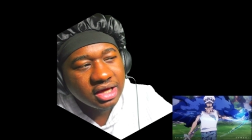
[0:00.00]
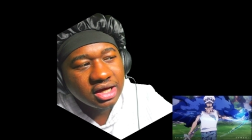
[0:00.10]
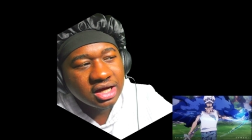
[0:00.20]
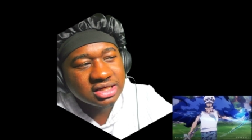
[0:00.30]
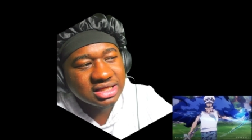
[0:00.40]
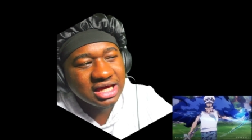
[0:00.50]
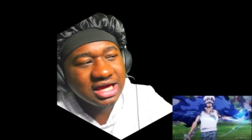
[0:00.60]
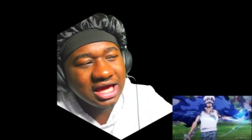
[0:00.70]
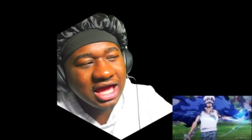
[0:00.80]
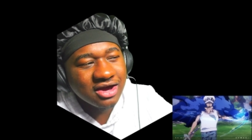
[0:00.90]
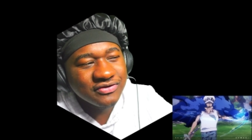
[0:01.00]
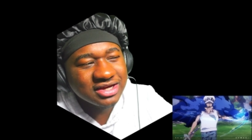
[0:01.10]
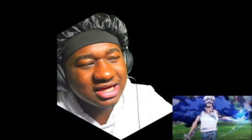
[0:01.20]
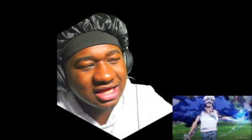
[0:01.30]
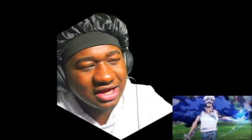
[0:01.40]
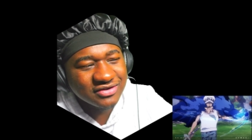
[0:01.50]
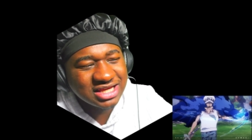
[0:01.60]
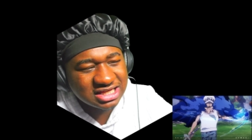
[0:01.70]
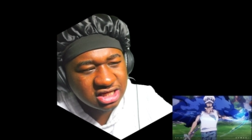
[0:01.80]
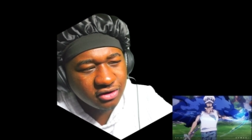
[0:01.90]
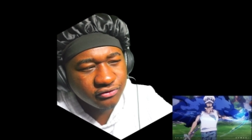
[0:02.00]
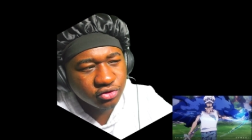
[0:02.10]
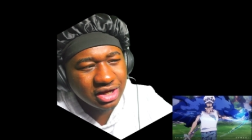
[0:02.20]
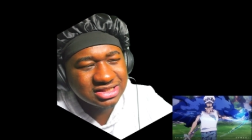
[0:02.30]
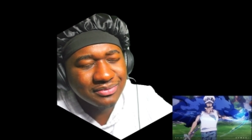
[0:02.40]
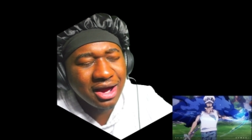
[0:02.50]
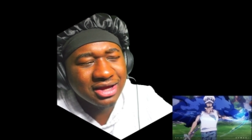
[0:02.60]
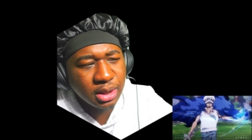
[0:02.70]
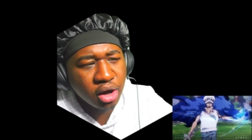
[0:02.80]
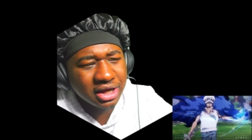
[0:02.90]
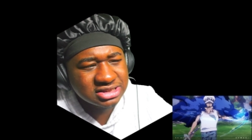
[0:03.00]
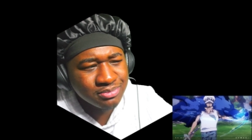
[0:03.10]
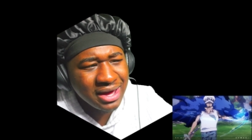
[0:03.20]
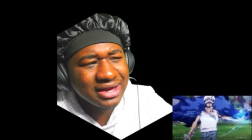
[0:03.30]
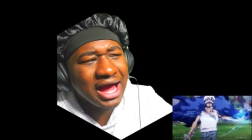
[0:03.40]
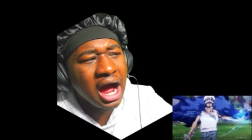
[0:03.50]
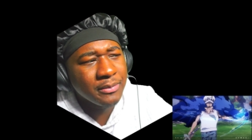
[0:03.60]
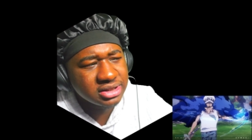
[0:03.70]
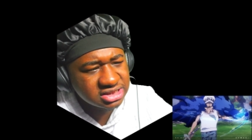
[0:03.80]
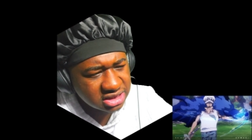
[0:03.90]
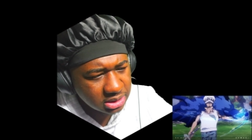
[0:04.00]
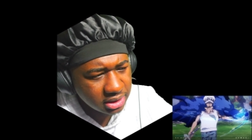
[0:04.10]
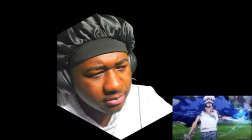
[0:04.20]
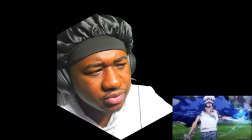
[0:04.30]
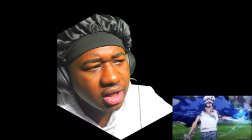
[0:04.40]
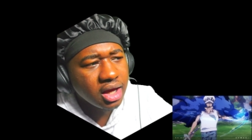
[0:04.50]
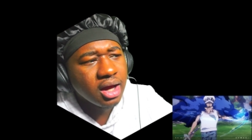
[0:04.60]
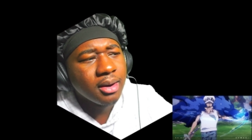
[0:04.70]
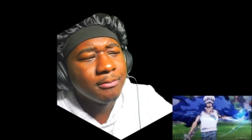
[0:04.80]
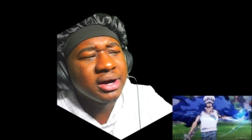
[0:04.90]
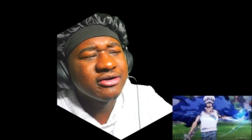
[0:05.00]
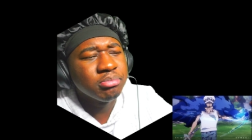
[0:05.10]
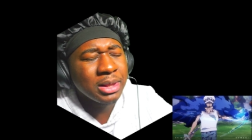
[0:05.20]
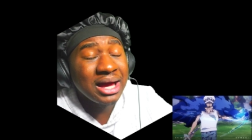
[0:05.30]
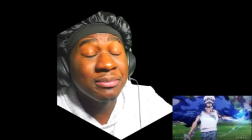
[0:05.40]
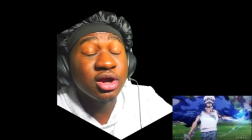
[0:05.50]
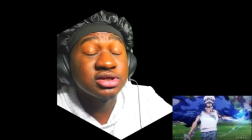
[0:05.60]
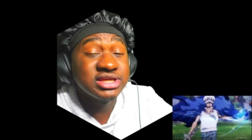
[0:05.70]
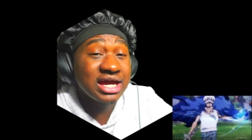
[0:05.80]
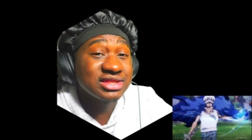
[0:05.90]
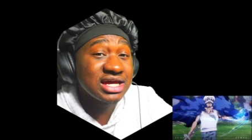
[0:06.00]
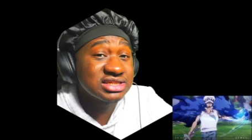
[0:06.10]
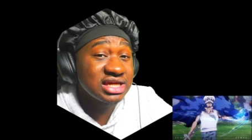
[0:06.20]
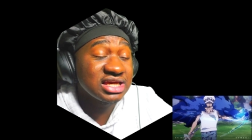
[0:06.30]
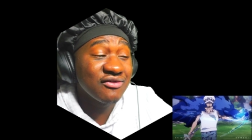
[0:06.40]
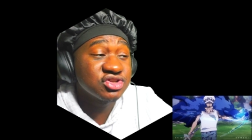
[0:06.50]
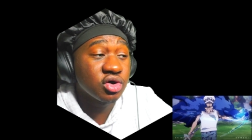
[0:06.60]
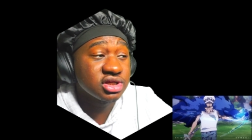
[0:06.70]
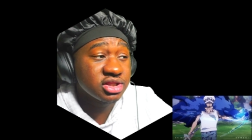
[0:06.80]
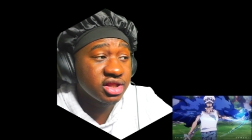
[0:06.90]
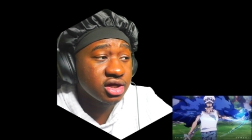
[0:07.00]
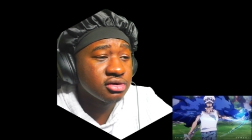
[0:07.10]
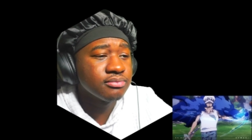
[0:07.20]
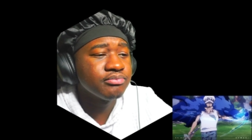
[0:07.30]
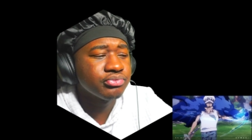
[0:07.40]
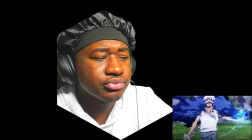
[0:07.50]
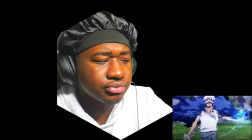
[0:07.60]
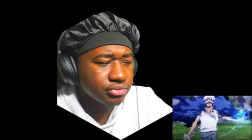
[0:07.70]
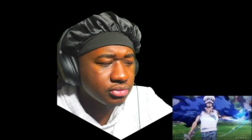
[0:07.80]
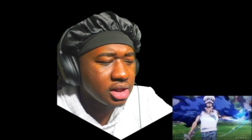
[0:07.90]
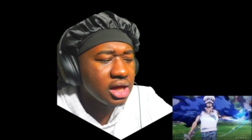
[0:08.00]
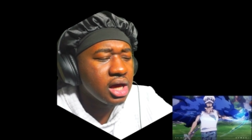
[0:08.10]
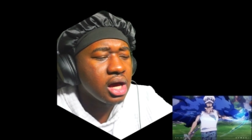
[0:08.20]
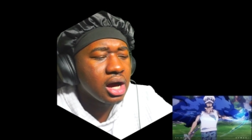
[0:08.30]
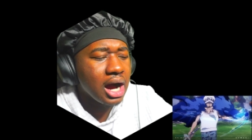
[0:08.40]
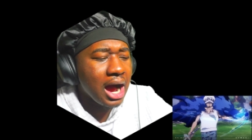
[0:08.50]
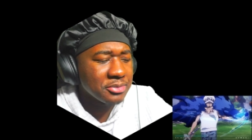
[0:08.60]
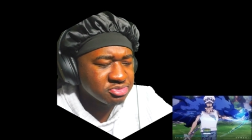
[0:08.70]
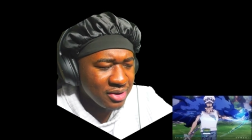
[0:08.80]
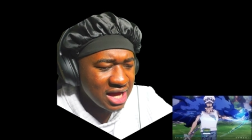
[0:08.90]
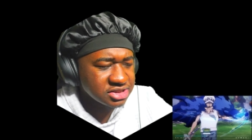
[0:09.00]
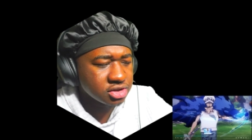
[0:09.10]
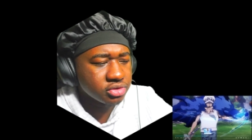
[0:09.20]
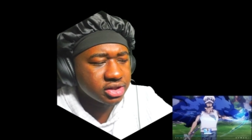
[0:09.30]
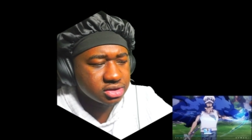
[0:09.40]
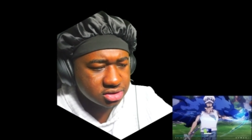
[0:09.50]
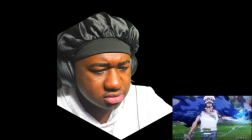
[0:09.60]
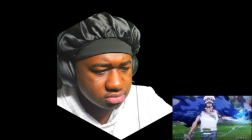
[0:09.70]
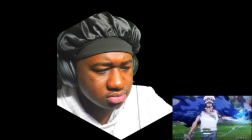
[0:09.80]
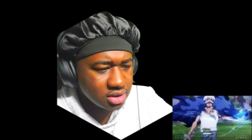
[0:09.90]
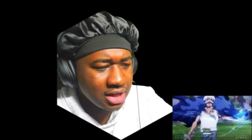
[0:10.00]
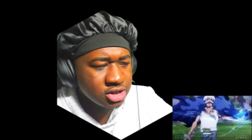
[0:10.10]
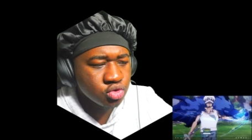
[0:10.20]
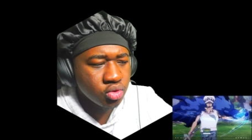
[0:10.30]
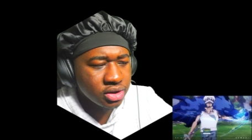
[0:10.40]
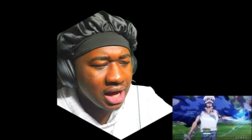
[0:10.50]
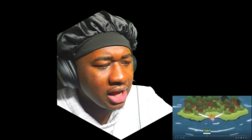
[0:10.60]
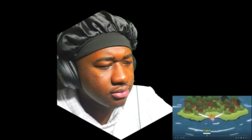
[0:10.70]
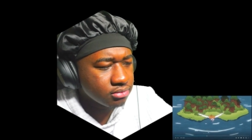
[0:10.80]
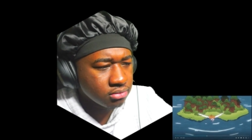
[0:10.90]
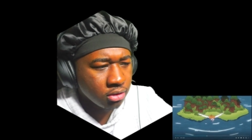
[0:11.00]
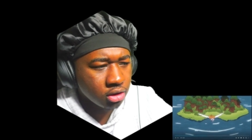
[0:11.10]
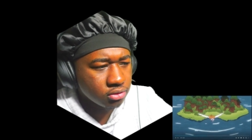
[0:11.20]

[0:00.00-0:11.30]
Cause if he can, get, if he take a devil fruit and somehow his Law gets it back, I'll be chilling. But if Blackbeard take that shit and give it to another nigga, I'm spazzing on niggas. You will not, bro,